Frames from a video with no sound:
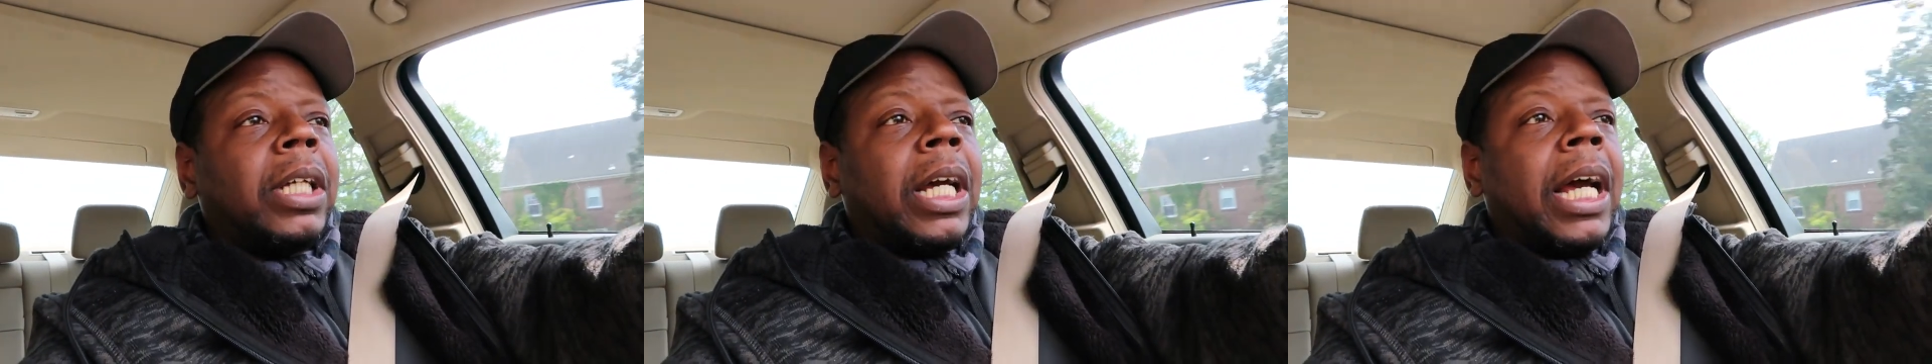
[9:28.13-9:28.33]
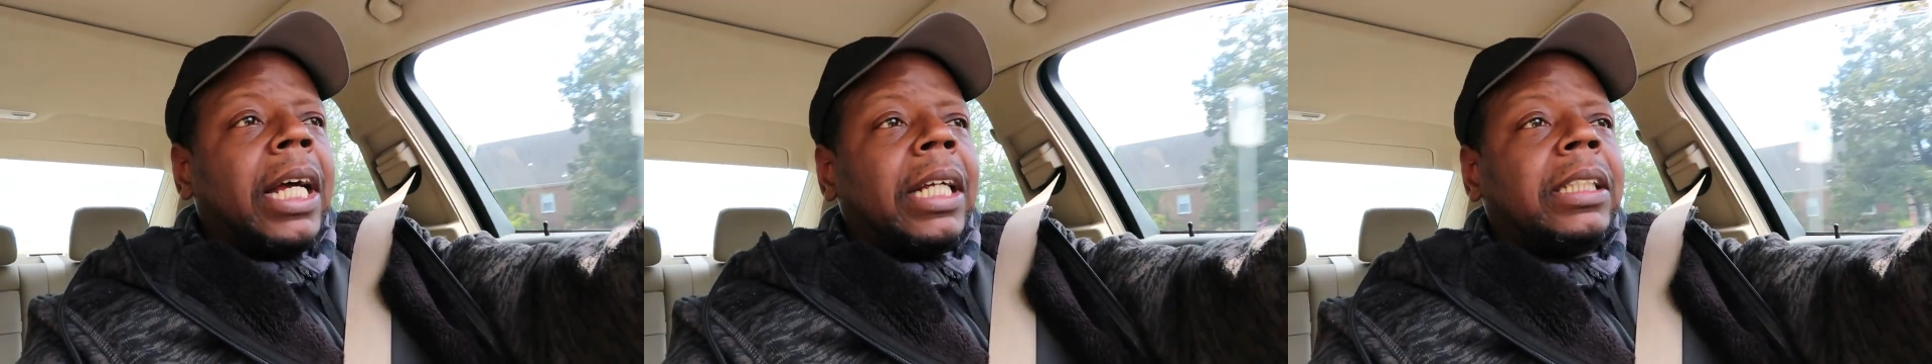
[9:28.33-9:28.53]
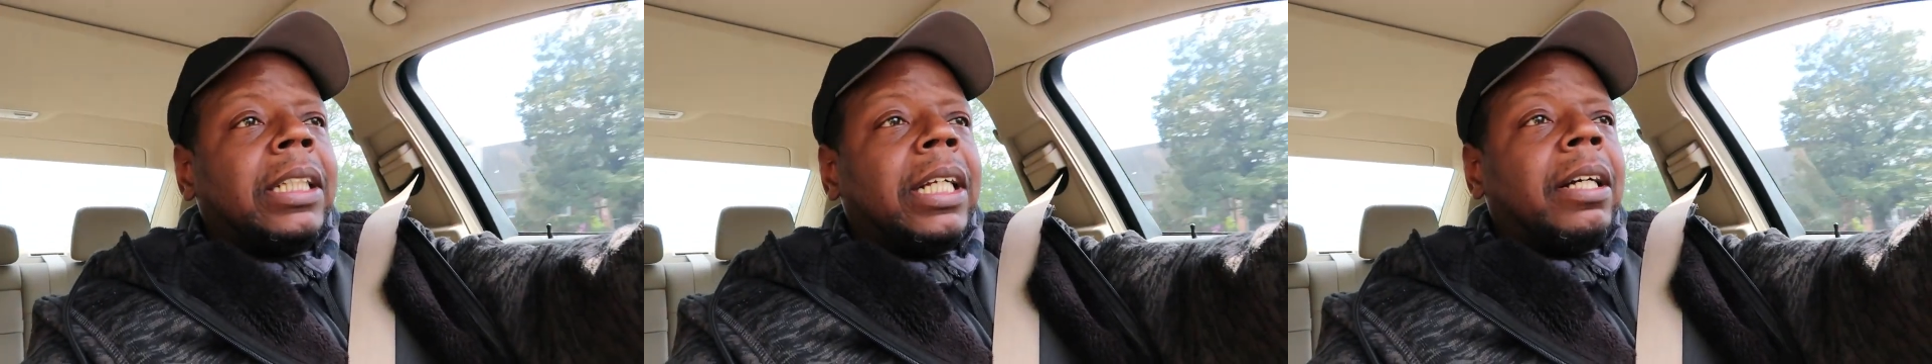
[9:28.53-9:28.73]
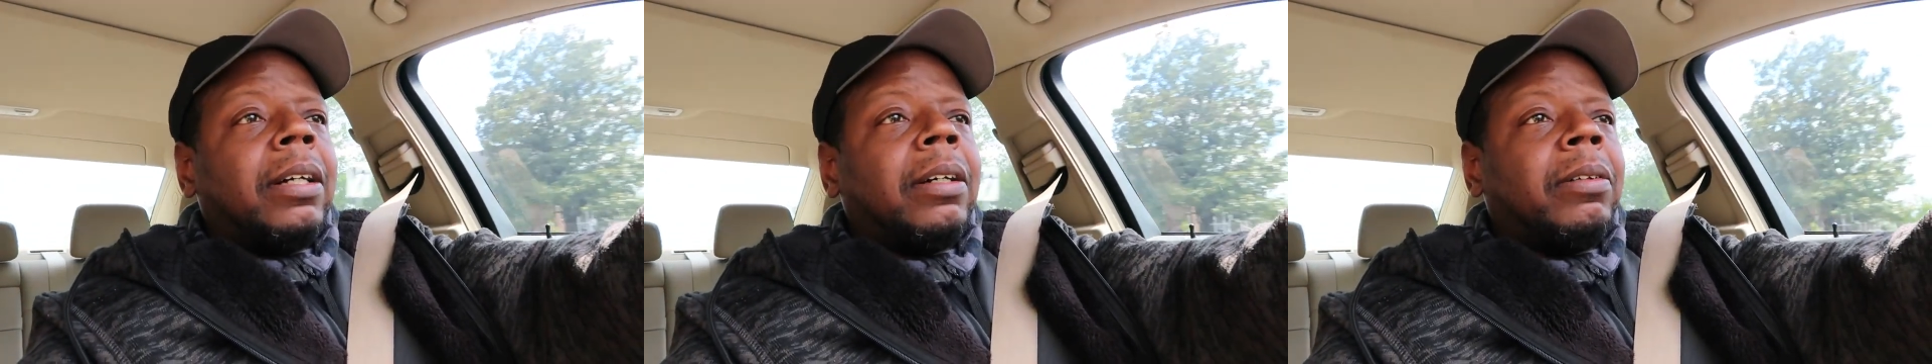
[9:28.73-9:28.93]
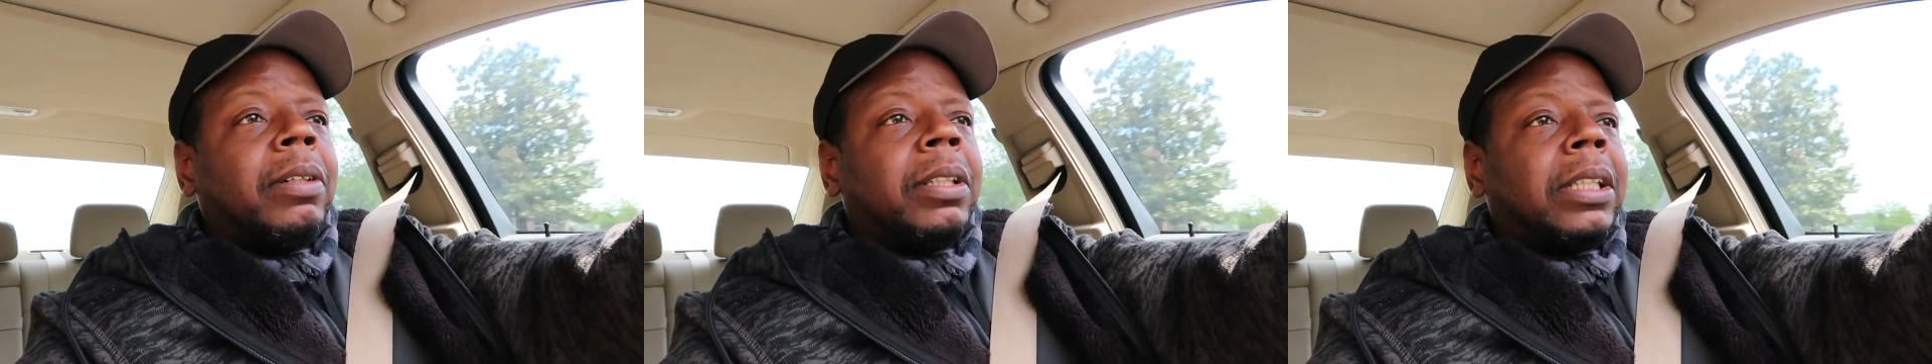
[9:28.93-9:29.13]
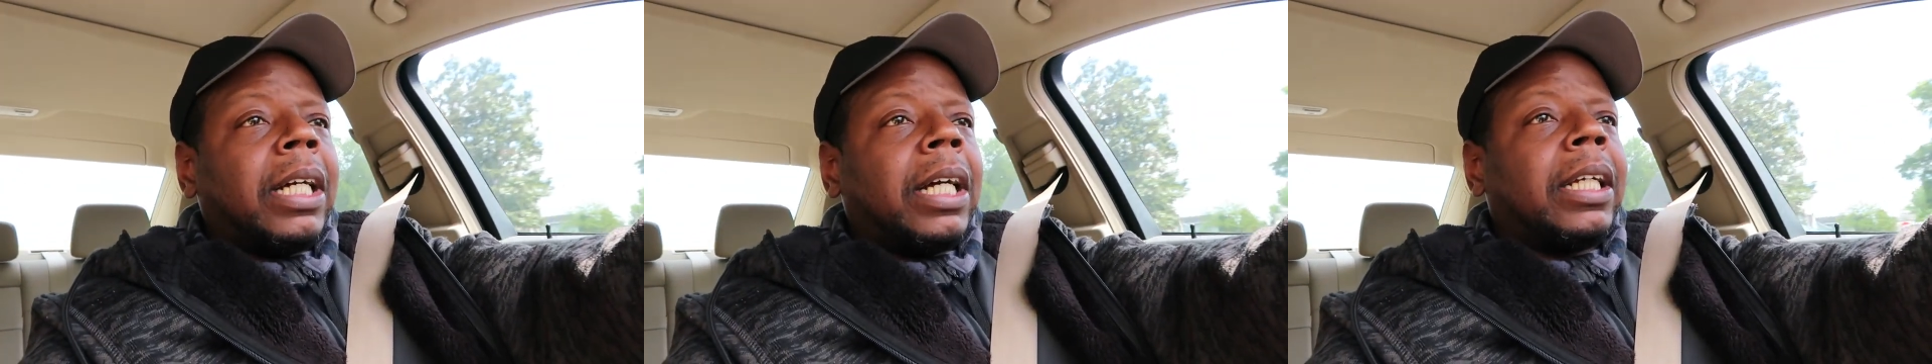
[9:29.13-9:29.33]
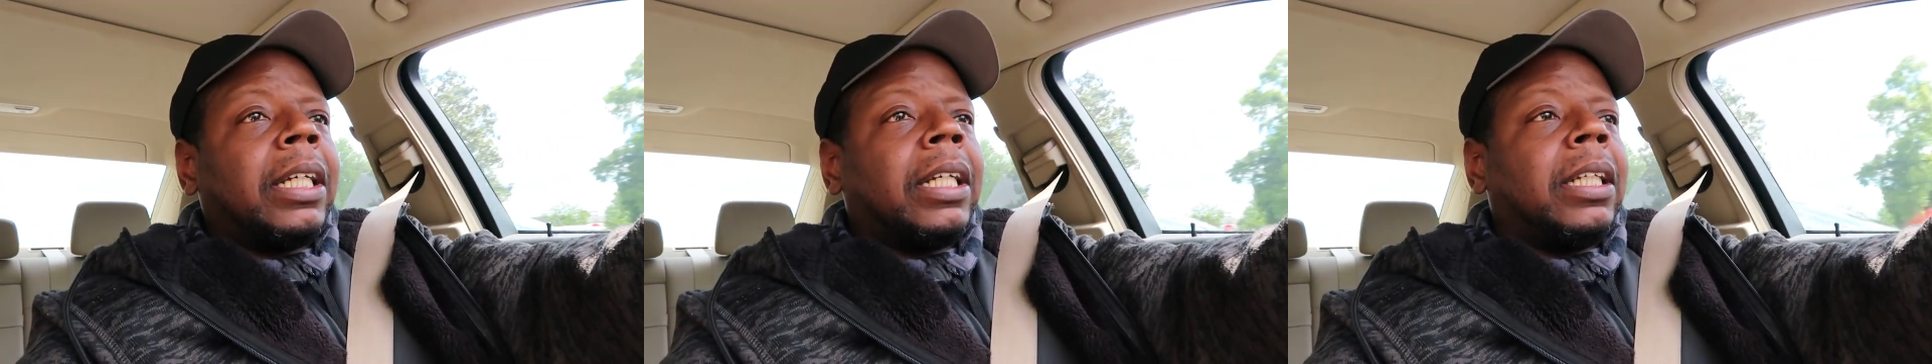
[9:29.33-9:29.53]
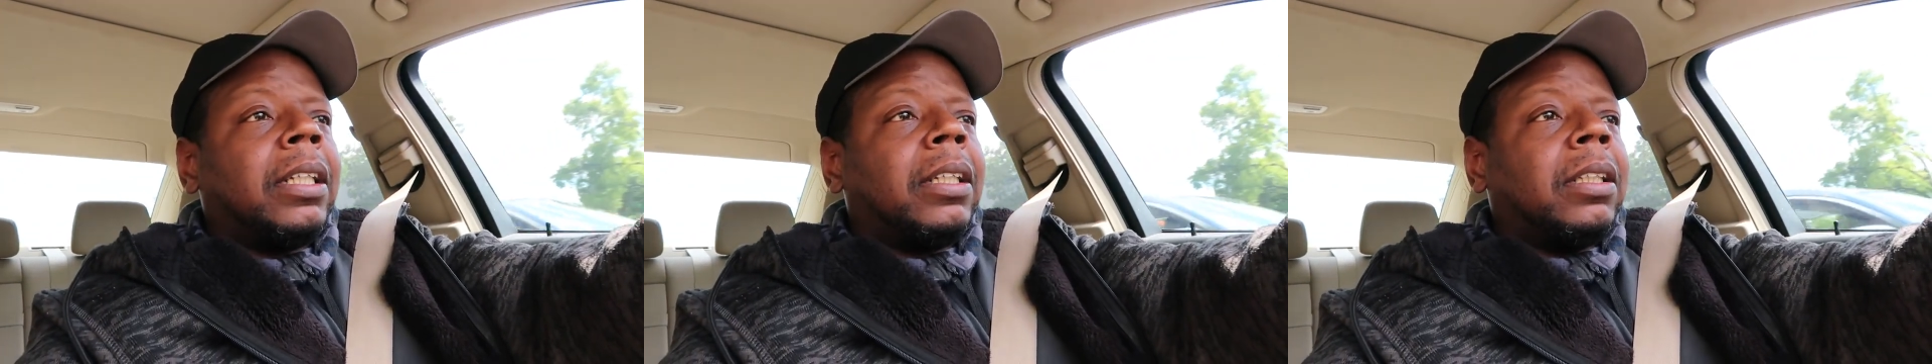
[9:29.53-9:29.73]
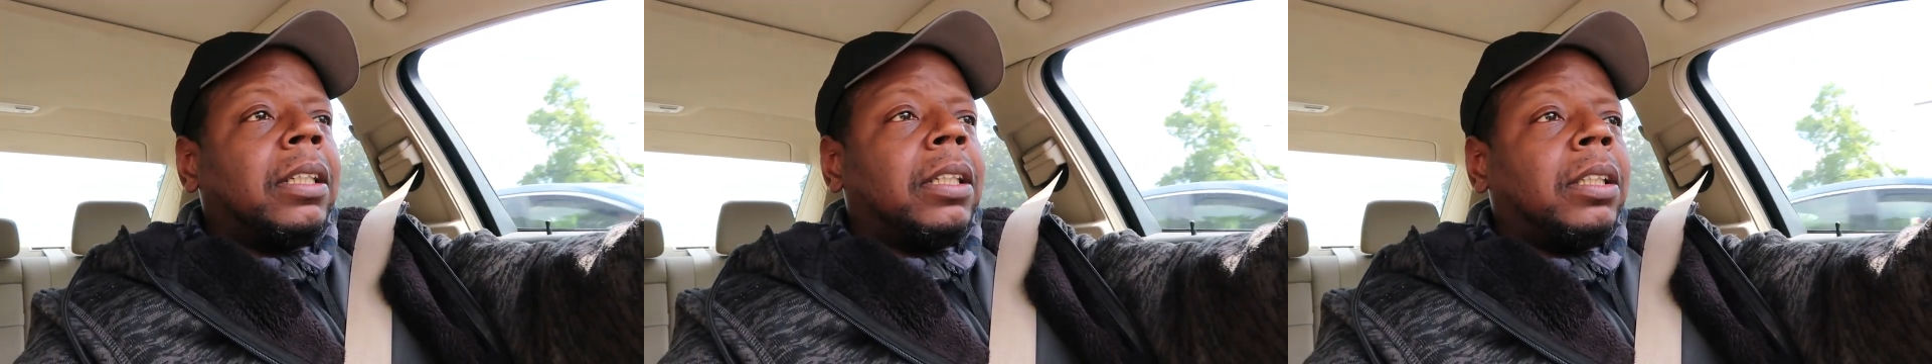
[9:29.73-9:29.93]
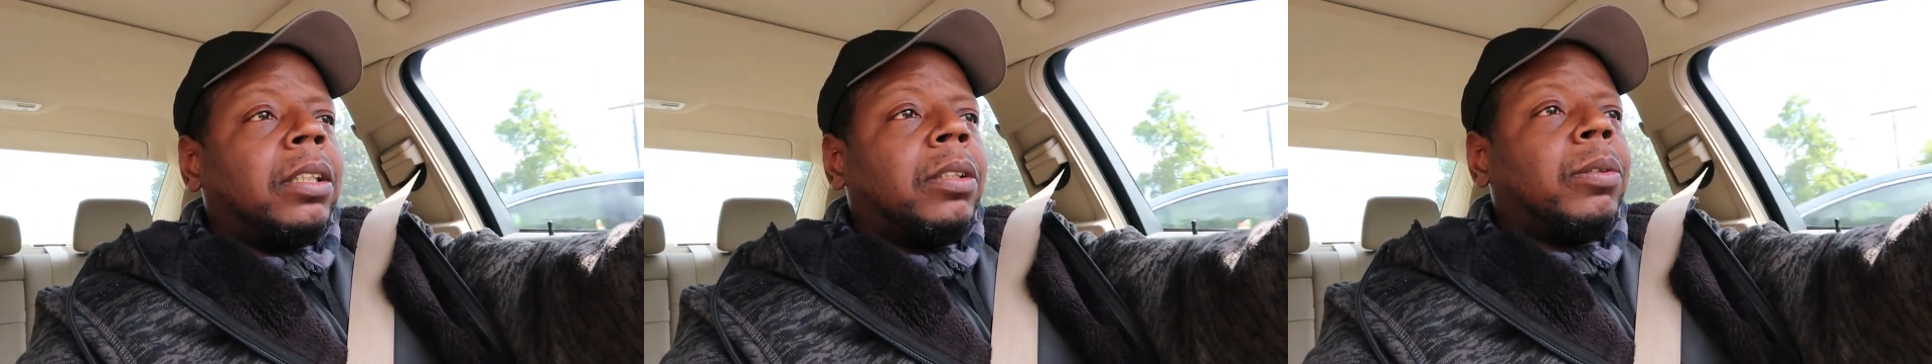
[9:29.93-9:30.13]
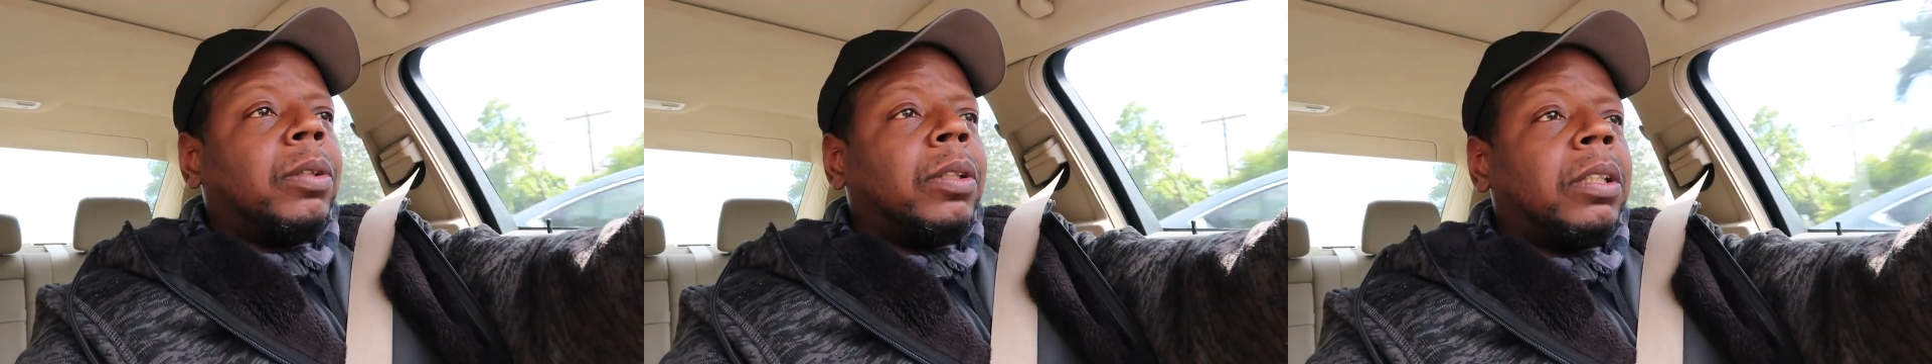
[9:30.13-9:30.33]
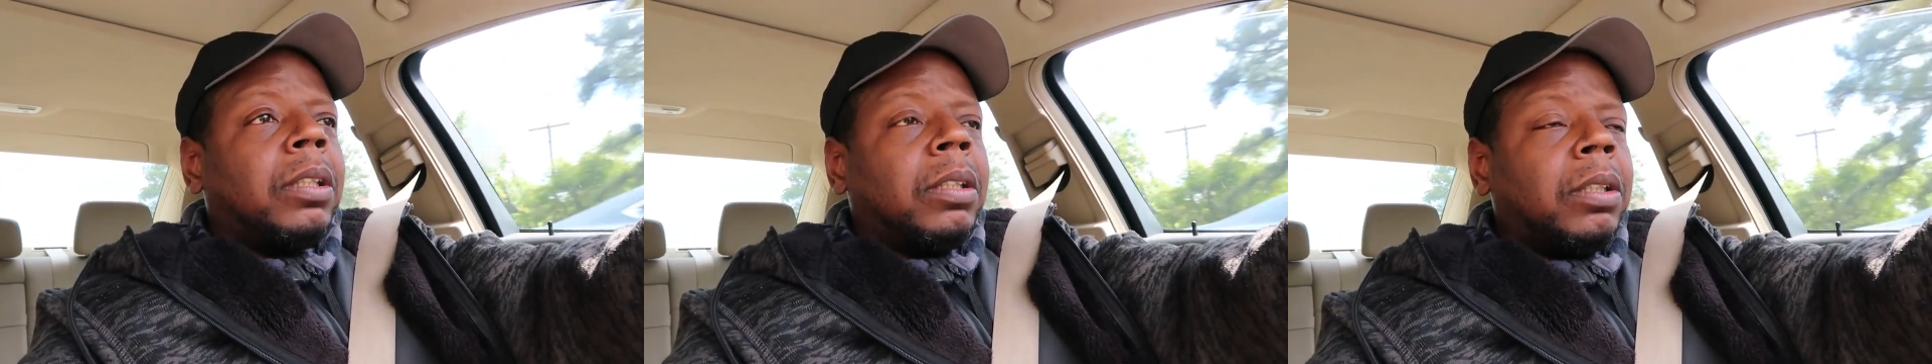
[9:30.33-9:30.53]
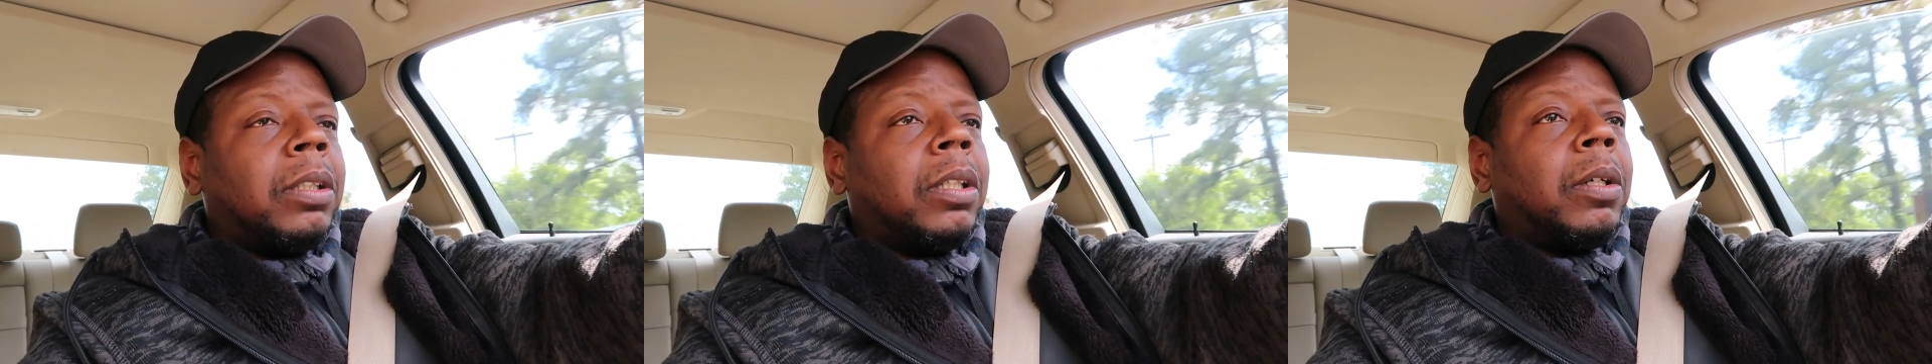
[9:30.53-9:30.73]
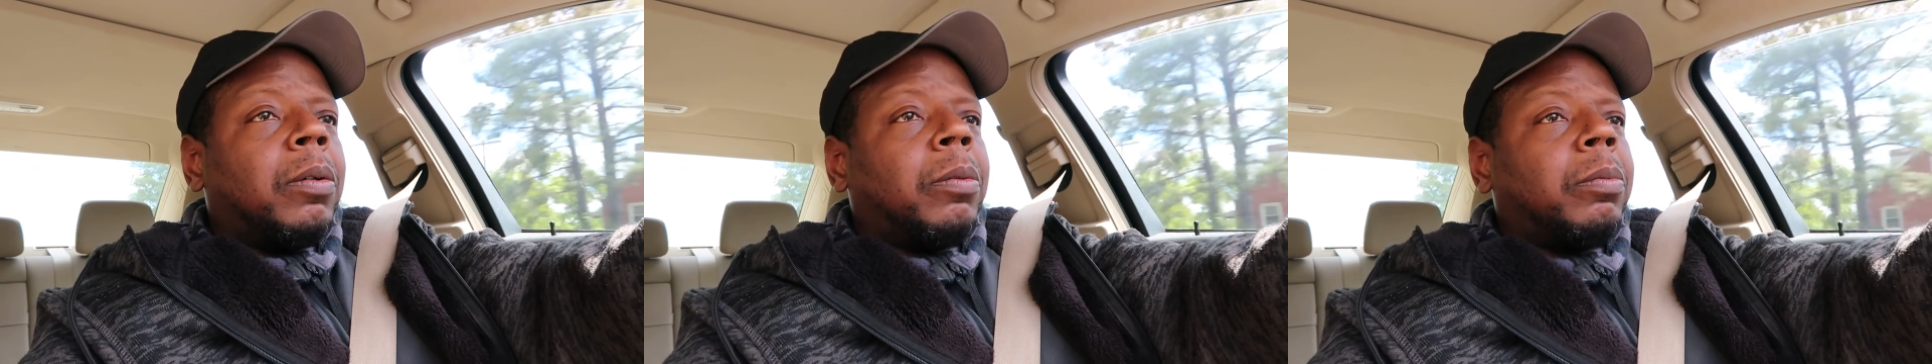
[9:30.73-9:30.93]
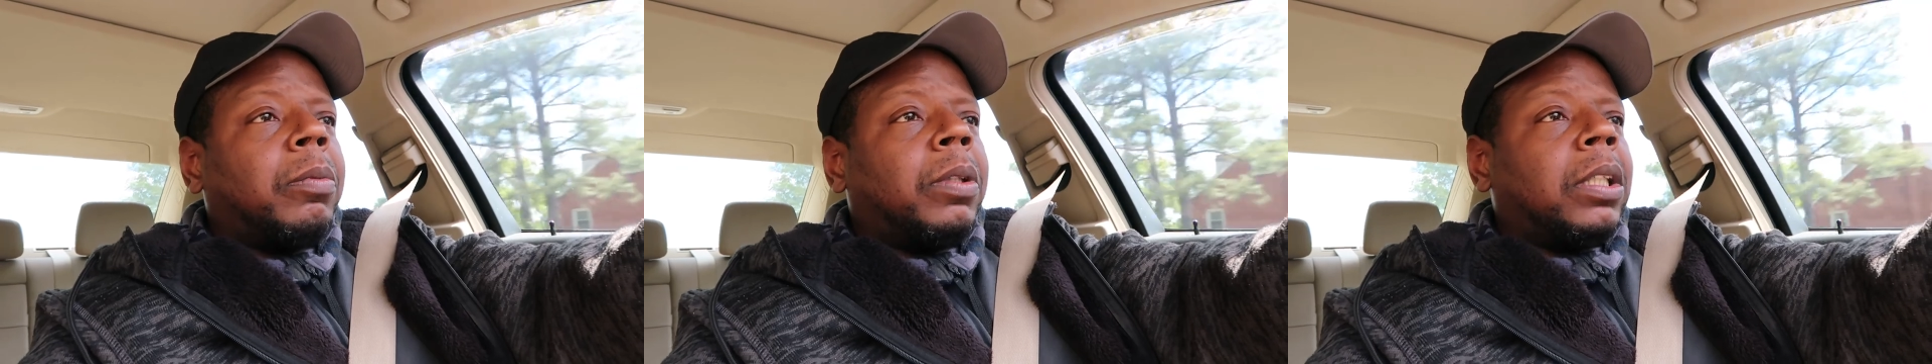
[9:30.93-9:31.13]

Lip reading: guys that once I get to, a, you know,